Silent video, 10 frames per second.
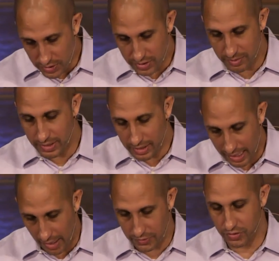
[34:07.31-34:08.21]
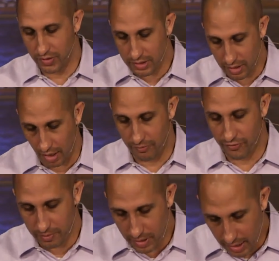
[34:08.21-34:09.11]
to the wisdom and the counsel that's
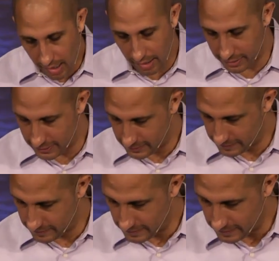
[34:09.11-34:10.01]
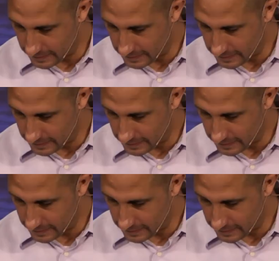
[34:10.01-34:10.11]
come from God.